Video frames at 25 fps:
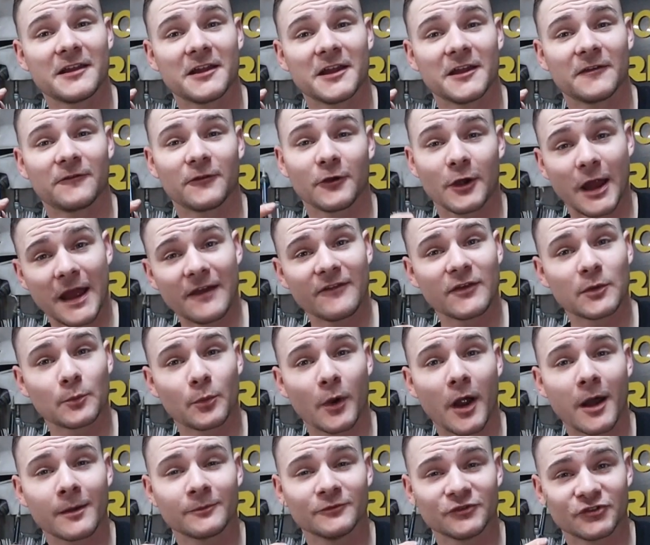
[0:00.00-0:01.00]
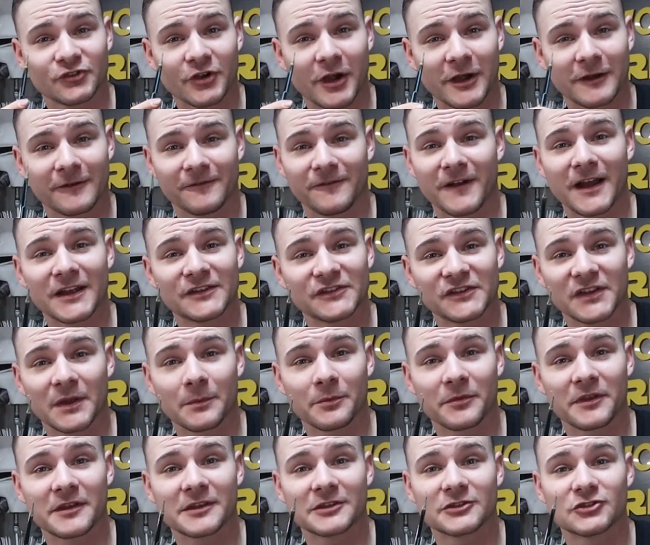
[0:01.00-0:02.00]
if you're having problems trying to find
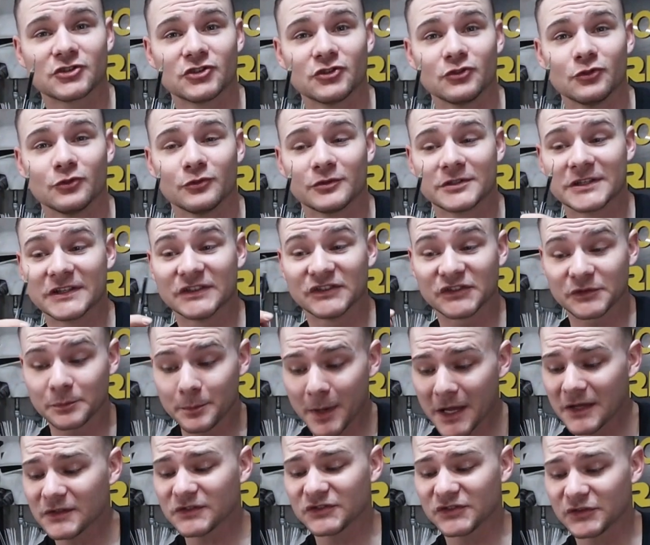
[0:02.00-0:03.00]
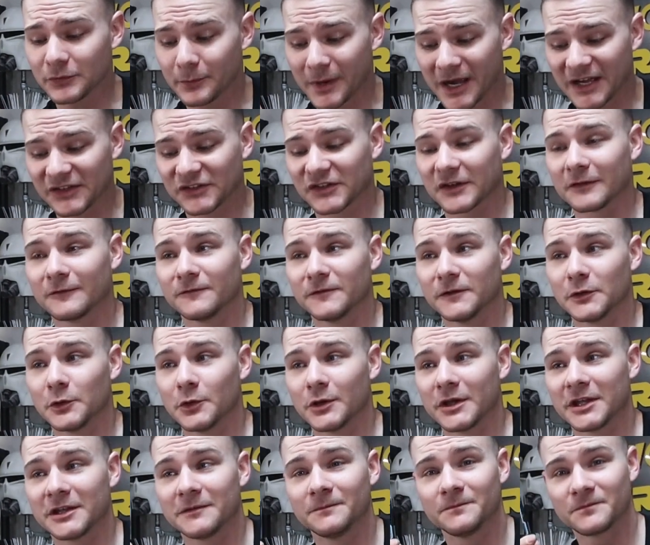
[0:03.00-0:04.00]
something to dispense your masking
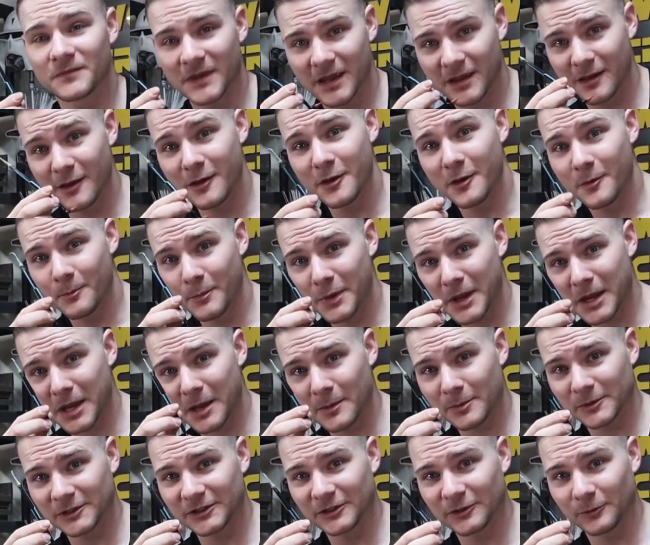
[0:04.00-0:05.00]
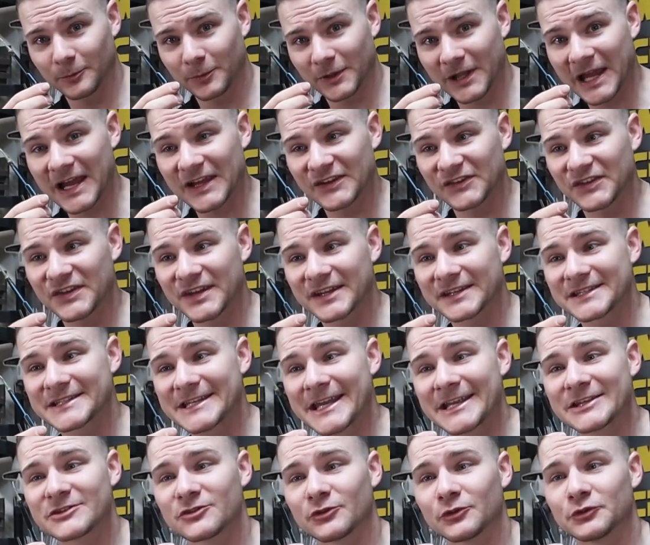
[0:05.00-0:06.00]
fluid, pick up a little plastic
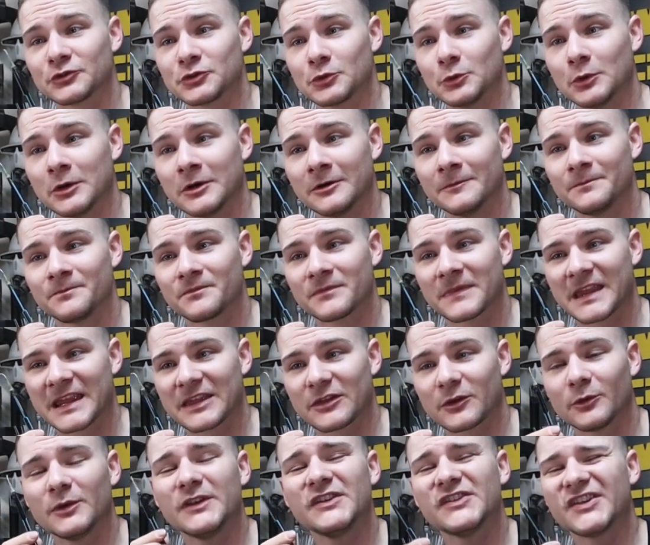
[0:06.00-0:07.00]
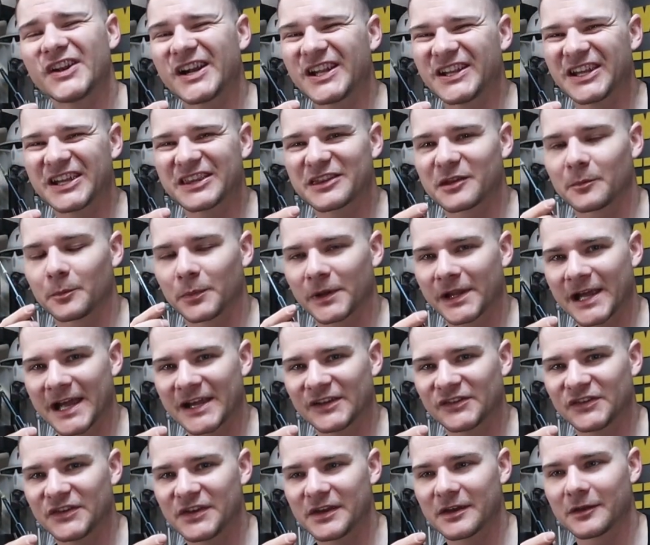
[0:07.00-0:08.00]
dental tool. The reason I like the
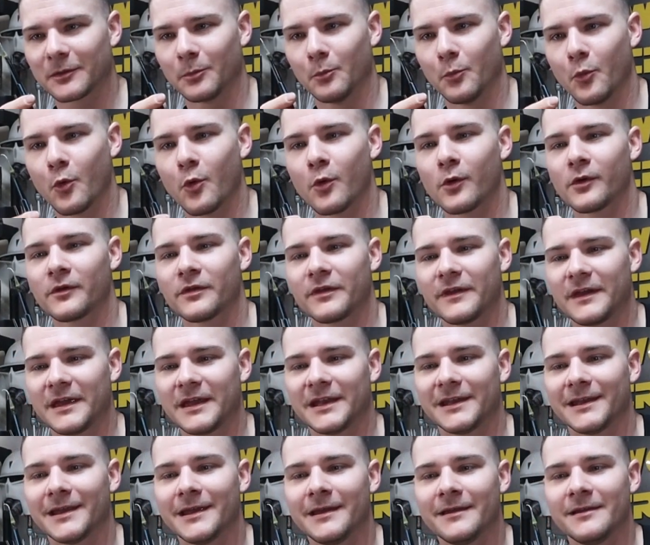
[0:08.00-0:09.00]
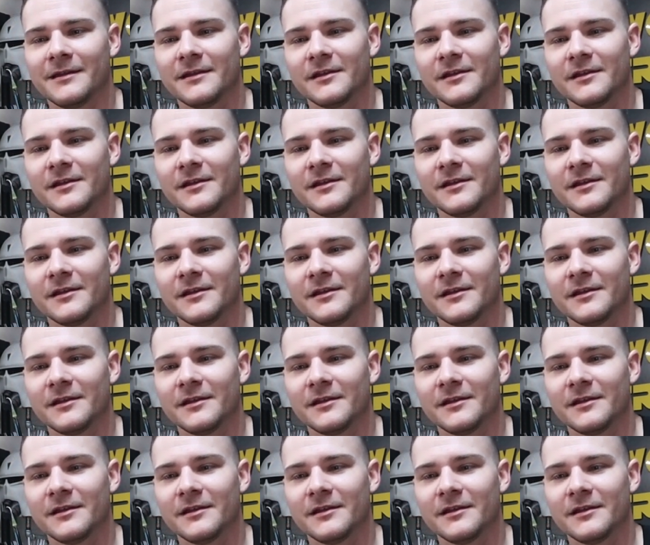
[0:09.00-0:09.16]
plastic more than